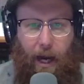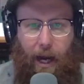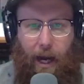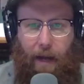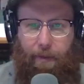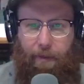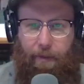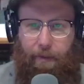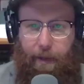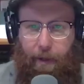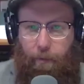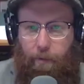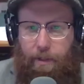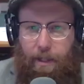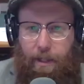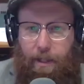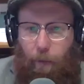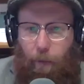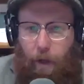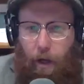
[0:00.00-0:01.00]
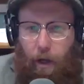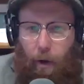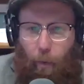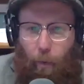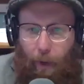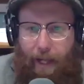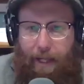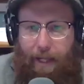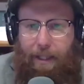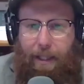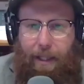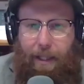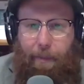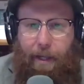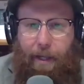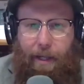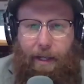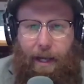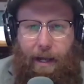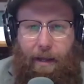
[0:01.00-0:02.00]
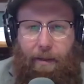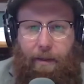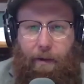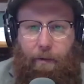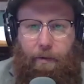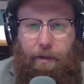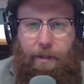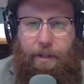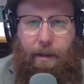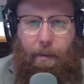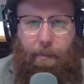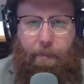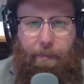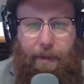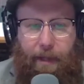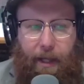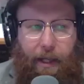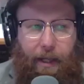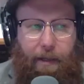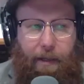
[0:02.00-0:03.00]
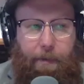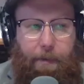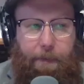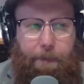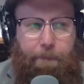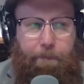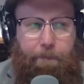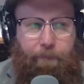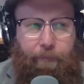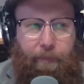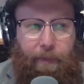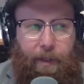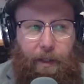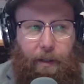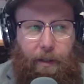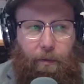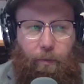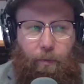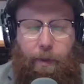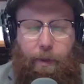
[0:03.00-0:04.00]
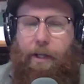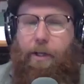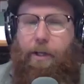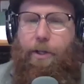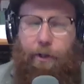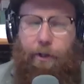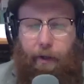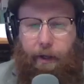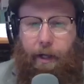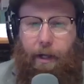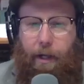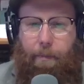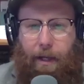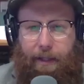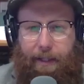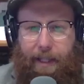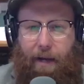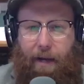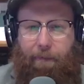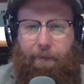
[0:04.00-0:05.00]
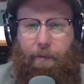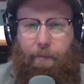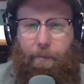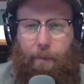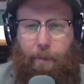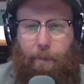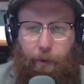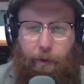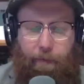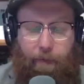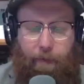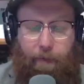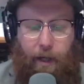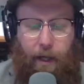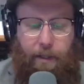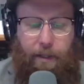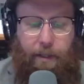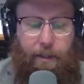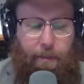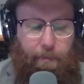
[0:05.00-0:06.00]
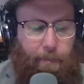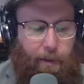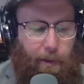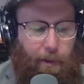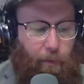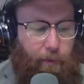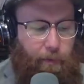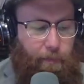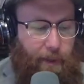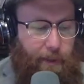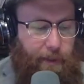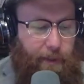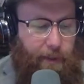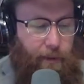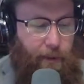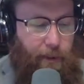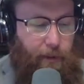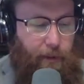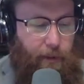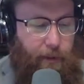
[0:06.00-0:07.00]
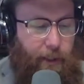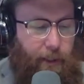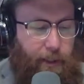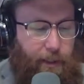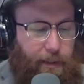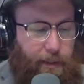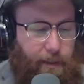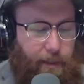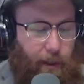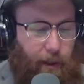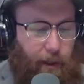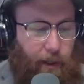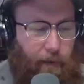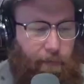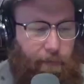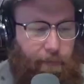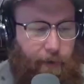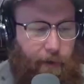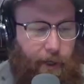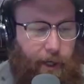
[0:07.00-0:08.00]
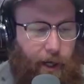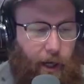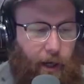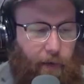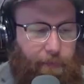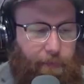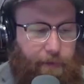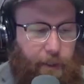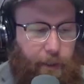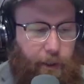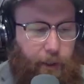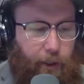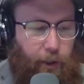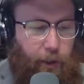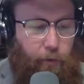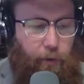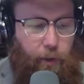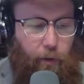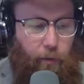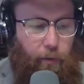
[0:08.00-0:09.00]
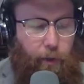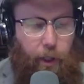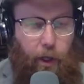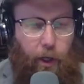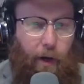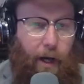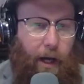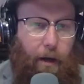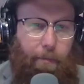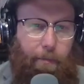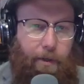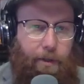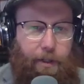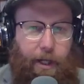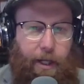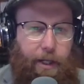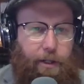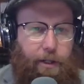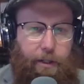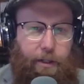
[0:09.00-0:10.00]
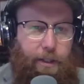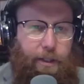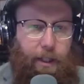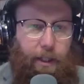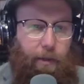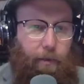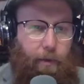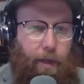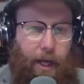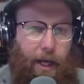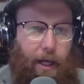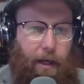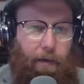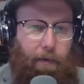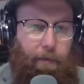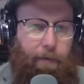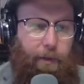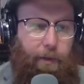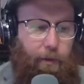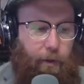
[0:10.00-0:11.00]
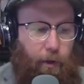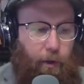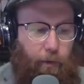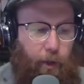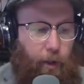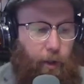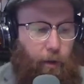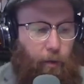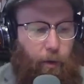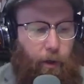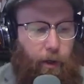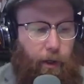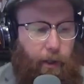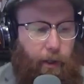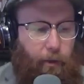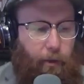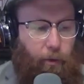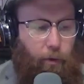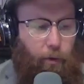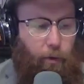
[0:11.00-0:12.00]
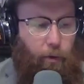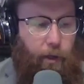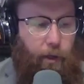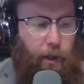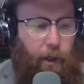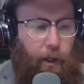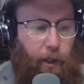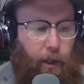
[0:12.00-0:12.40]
And there was a weight limit. And there was something reassuring about that for both of us. But with mental illness, very often you don't know how much agency you have. You don't know your